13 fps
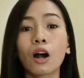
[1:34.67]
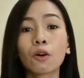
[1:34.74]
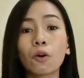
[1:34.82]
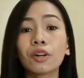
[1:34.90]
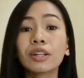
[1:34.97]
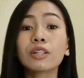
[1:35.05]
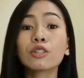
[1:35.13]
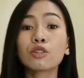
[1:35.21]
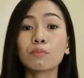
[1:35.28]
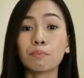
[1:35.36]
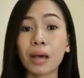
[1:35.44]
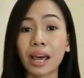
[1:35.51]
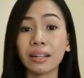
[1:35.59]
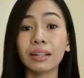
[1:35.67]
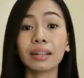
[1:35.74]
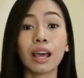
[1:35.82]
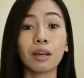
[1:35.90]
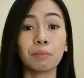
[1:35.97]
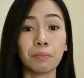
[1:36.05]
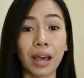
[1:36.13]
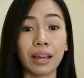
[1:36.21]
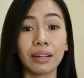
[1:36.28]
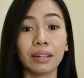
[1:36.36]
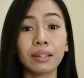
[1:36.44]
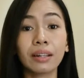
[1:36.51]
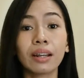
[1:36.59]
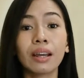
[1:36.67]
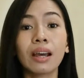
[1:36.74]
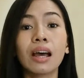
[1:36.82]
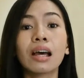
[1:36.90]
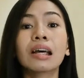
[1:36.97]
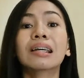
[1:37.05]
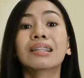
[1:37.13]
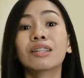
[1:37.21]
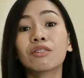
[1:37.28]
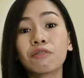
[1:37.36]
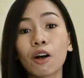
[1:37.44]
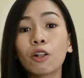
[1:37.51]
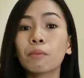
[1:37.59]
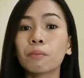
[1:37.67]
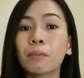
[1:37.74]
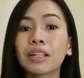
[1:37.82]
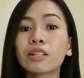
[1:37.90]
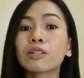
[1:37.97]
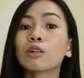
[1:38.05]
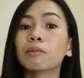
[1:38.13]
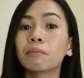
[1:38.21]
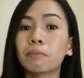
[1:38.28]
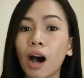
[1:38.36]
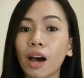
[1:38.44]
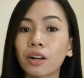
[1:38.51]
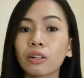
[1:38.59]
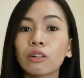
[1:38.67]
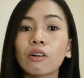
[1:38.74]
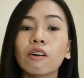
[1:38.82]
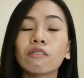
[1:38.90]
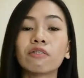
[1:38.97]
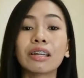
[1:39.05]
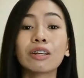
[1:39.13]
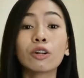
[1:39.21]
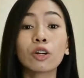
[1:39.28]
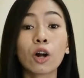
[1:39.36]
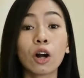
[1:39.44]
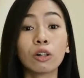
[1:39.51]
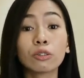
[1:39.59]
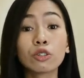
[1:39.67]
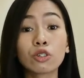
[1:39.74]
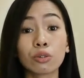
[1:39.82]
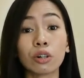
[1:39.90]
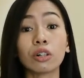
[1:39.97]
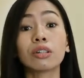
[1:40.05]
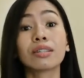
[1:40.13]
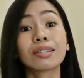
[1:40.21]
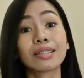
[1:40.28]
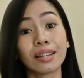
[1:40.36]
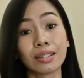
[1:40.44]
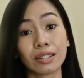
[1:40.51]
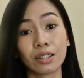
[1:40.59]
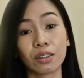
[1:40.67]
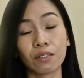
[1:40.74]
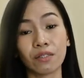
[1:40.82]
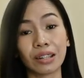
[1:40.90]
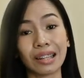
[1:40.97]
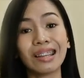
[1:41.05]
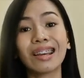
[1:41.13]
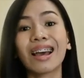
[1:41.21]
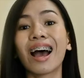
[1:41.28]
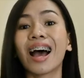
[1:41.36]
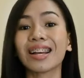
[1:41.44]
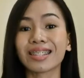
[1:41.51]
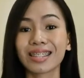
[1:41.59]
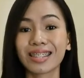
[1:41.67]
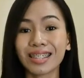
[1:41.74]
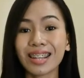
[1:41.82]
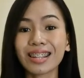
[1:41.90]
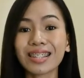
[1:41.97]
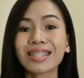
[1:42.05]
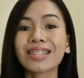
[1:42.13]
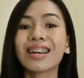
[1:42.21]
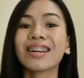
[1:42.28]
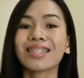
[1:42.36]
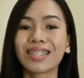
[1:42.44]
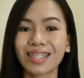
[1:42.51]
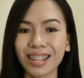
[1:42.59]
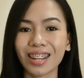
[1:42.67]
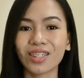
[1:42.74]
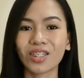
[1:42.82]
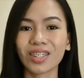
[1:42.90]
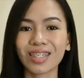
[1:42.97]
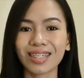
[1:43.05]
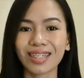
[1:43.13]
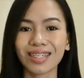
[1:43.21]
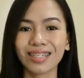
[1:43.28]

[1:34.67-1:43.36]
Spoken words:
According to Bennett and Bennett, the developmental model of intercultural sensitivity has 6 stages.